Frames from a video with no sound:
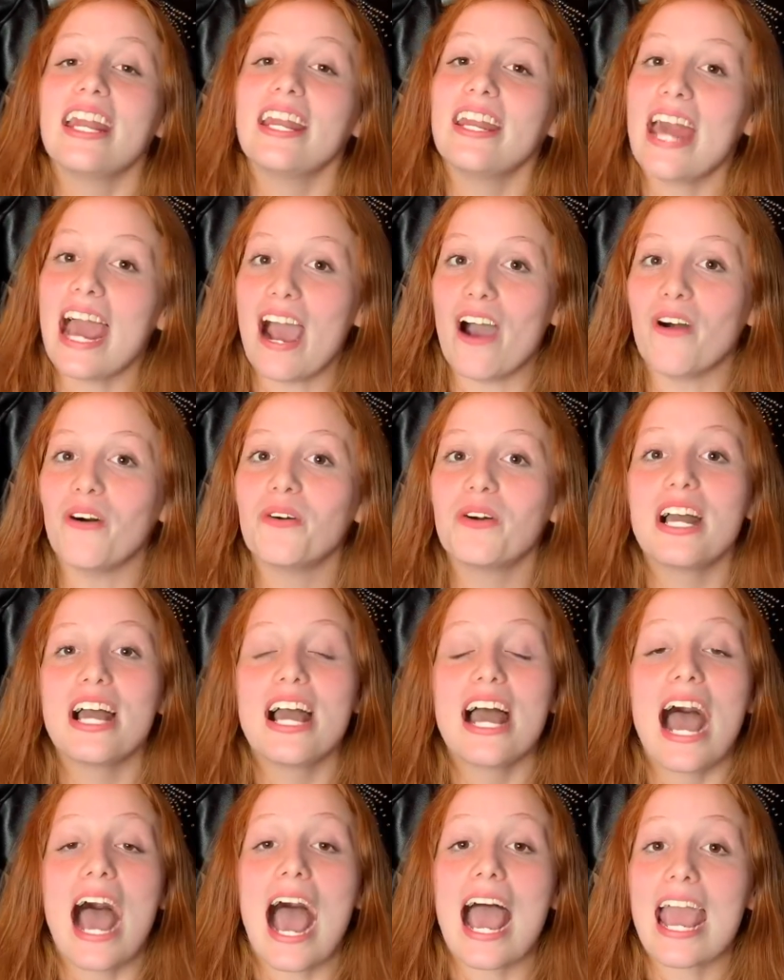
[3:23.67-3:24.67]
Now
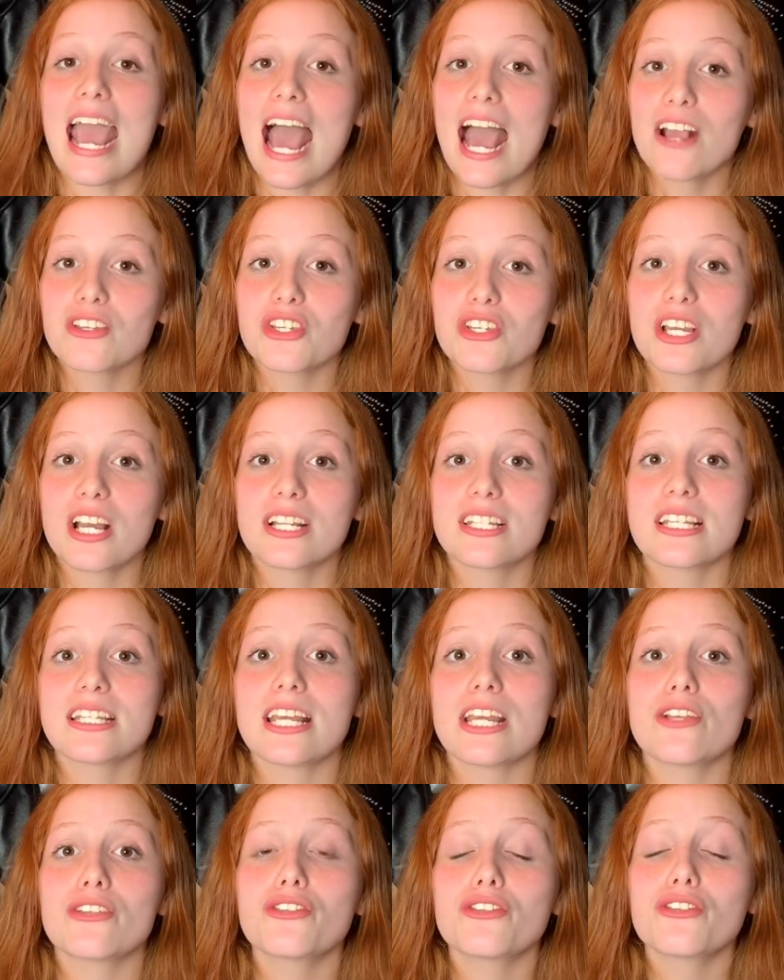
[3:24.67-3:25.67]
I actually got to
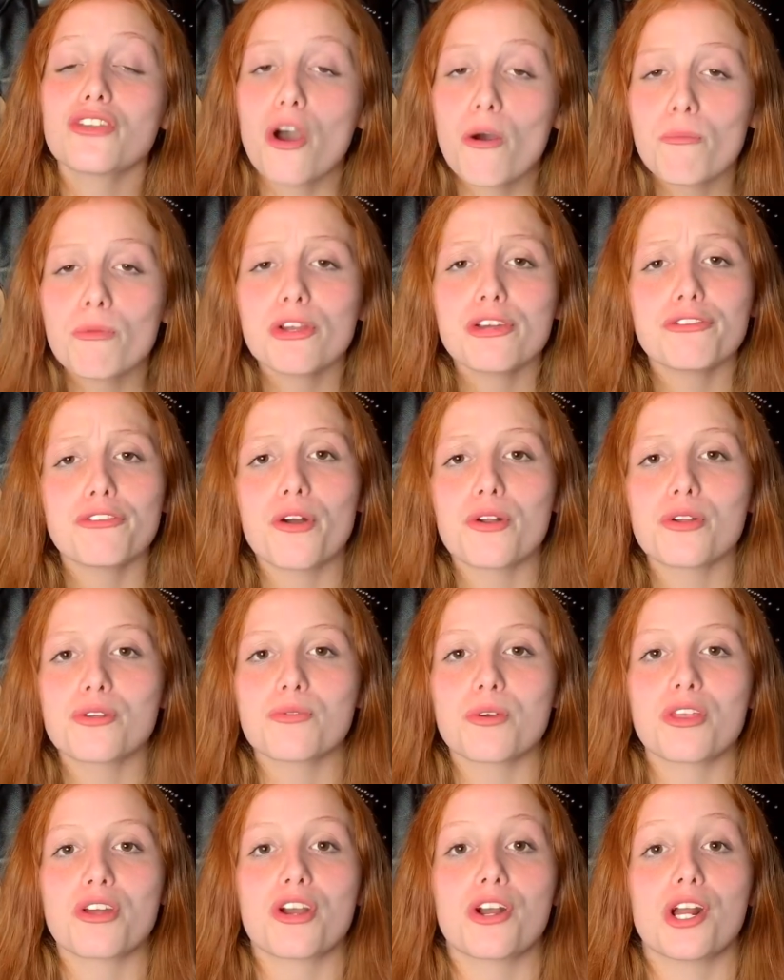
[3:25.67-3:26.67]
take so many photos
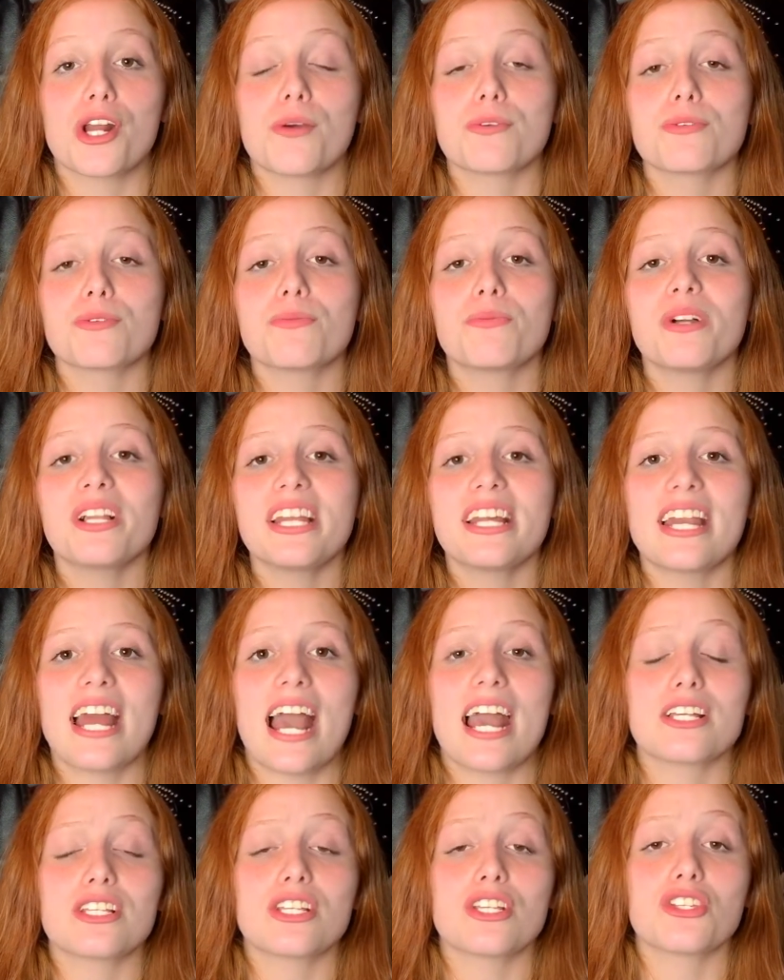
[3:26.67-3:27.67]
with her, and it was really
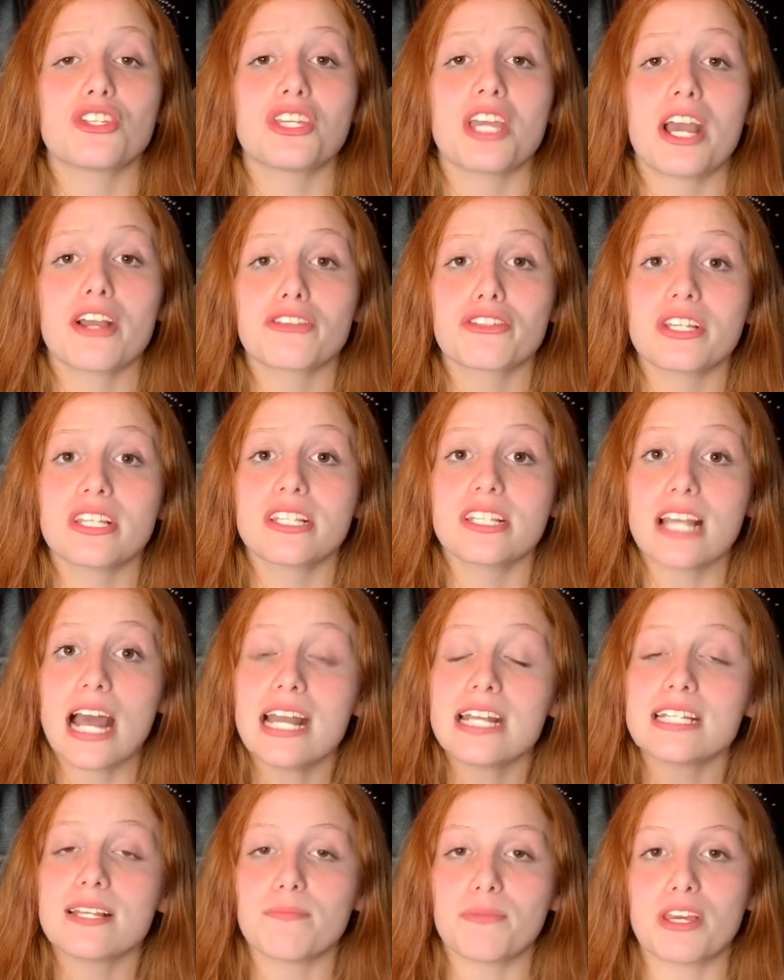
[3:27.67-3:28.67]
nice, and she actually
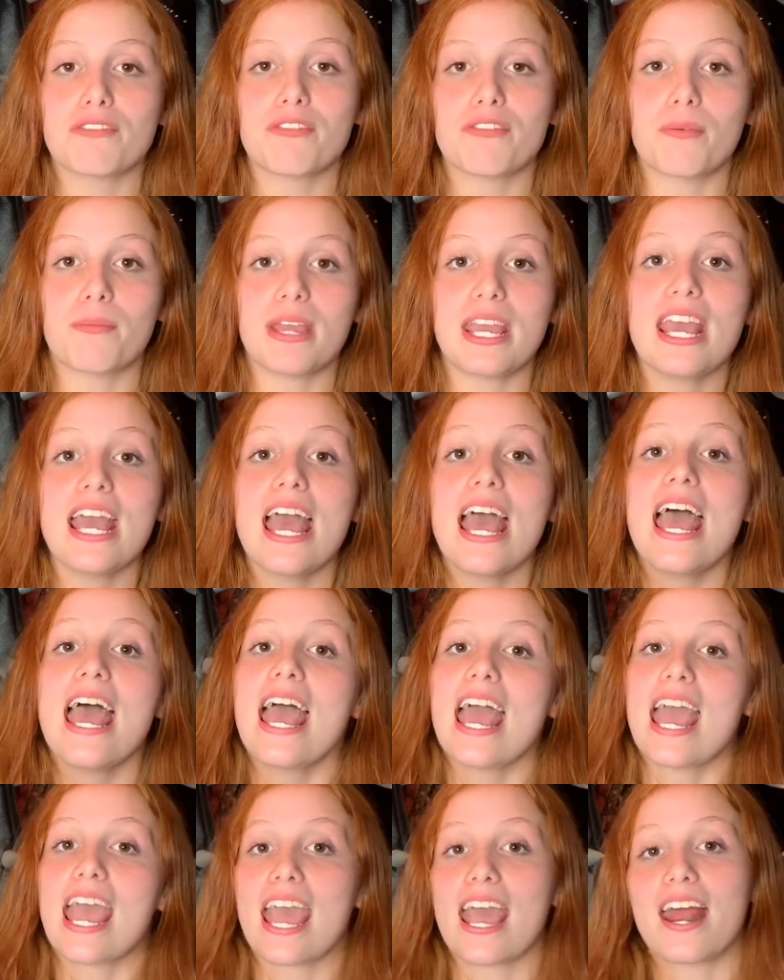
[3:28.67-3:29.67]
signed something for me,
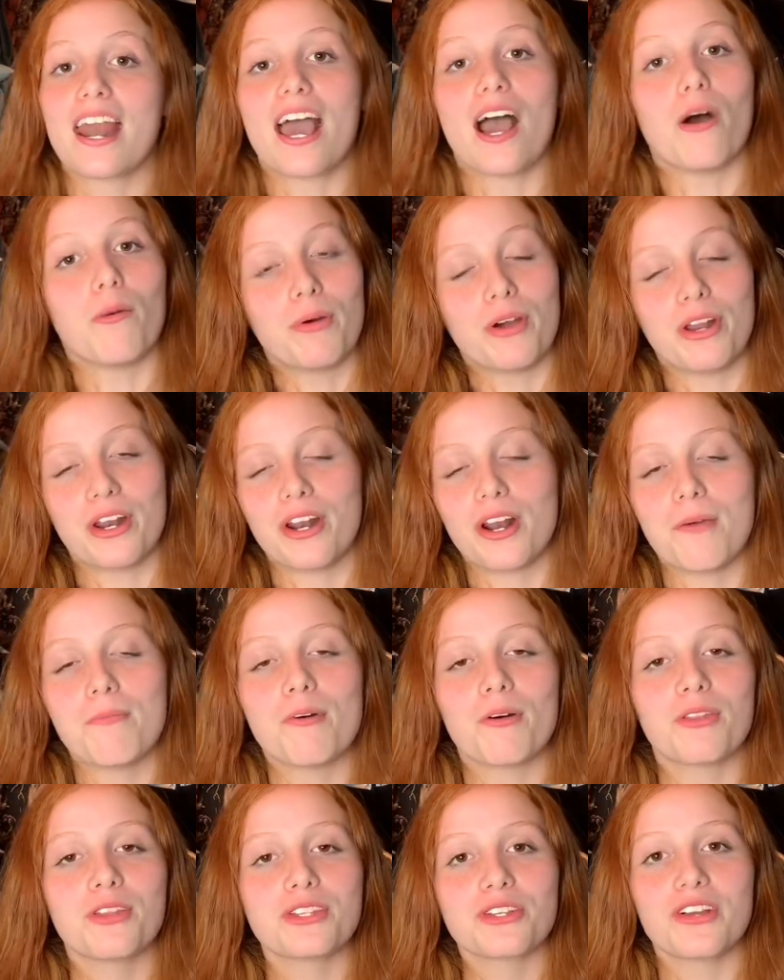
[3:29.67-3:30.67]
and I'll put it up
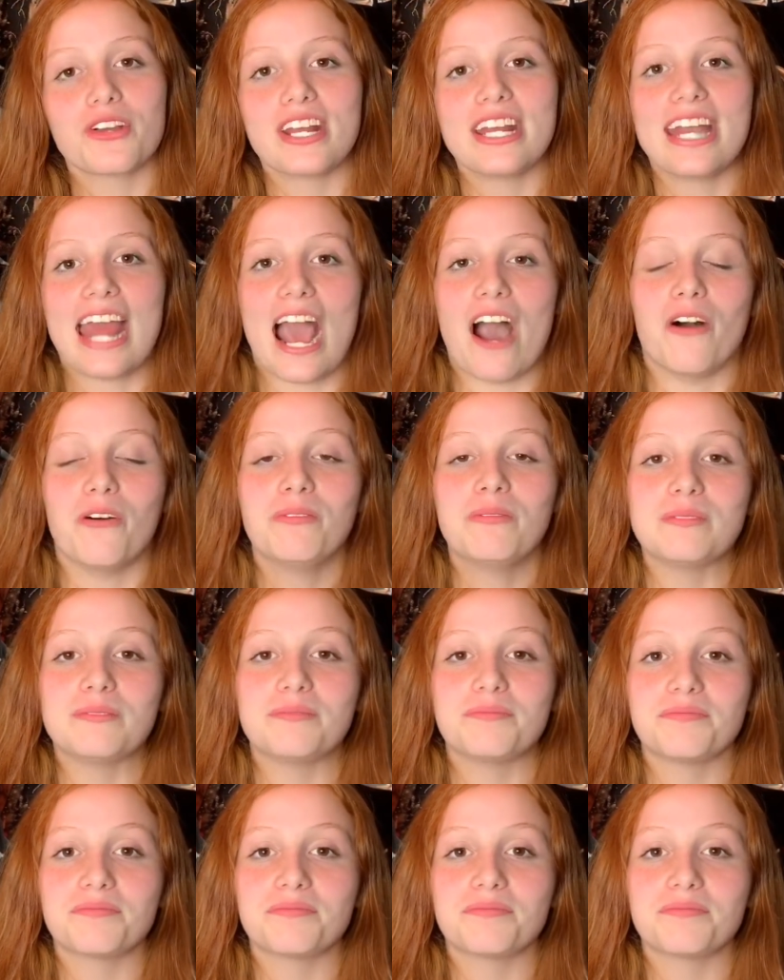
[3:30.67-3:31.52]
on the screen now.